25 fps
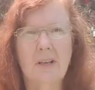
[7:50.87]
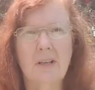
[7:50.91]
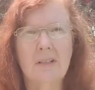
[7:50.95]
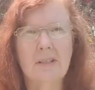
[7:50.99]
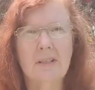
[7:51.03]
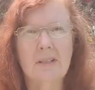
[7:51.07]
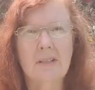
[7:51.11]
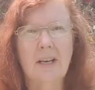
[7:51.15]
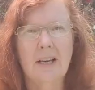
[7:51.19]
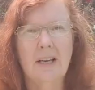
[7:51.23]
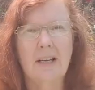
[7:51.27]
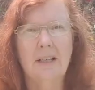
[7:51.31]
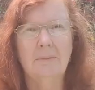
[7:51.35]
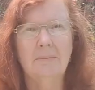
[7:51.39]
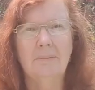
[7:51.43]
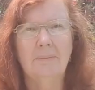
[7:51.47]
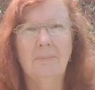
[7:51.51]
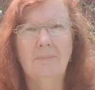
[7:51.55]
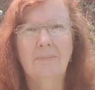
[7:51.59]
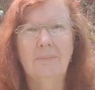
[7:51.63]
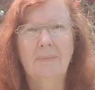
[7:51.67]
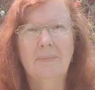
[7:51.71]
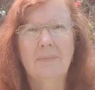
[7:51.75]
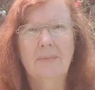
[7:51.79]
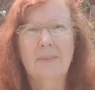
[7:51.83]
that
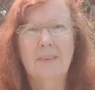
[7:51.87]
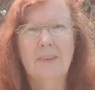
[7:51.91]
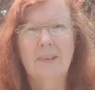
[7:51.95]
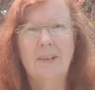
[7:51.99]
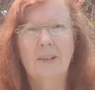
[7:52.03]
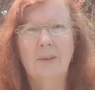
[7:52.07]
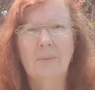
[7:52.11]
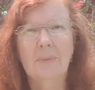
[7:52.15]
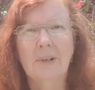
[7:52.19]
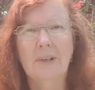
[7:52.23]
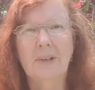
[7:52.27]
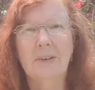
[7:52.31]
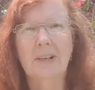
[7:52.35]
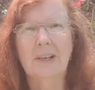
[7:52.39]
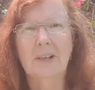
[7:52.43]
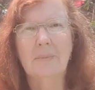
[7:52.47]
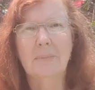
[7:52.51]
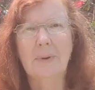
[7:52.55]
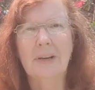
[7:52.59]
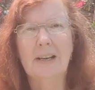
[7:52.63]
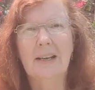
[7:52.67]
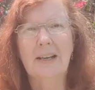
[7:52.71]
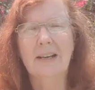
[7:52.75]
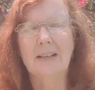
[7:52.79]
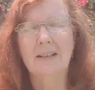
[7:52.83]
I'm wearing a
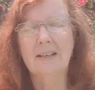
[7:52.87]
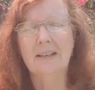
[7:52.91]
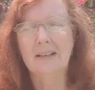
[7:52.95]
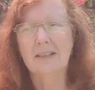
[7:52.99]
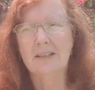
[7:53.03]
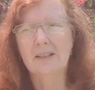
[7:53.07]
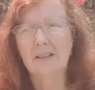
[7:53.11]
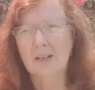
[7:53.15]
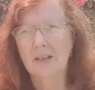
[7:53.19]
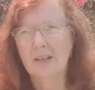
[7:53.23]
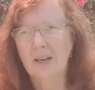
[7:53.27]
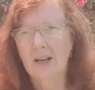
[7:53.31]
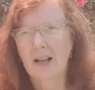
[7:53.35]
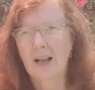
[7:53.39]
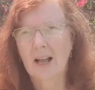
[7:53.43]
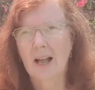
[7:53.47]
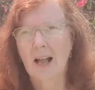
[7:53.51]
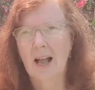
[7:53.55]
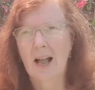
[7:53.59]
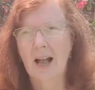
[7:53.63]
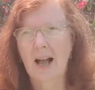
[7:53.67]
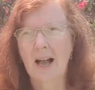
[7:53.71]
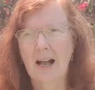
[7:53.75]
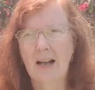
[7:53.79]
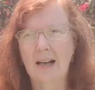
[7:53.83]
bandage.
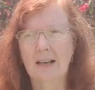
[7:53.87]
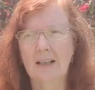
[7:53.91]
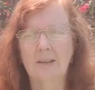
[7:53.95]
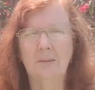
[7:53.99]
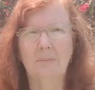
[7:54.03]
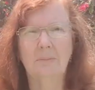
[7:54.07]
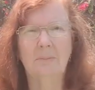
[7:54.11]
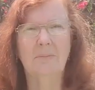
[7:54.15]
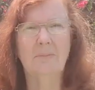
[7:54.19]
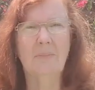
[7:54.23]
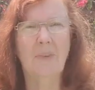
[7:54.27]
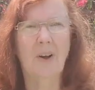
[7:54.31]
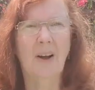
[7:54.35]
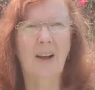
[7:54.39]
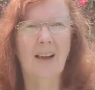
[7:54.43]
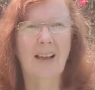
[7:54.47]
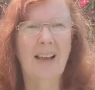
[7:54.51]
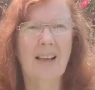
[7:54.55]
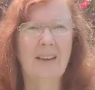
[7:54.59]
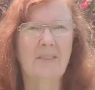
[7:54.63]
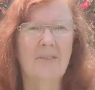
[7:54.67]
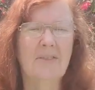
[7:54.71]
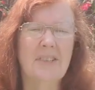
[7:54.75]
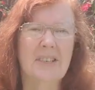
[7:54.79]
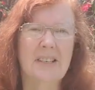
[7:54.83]
I
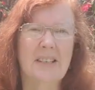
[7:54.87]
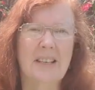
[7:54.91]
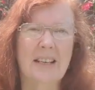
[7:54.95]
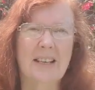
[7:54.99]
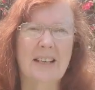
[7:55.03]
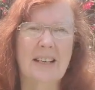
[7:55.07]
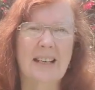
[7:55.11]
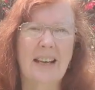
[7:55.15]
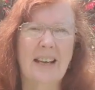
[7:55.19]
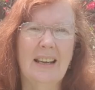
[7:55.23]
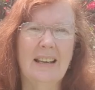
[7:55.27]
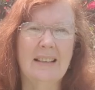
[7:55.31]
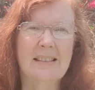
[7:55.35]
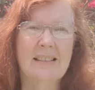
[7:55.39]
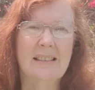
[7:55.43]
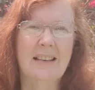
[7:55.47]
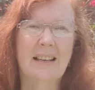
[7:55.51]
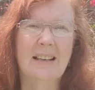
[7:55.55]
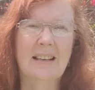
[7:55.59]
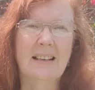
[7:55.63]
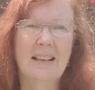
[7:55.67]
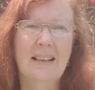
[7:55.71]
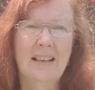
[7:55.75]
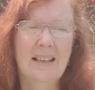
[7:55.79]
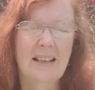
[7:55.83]
have skin
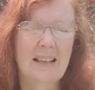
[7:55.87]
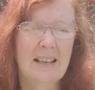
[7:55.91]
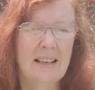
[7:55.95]
cancer,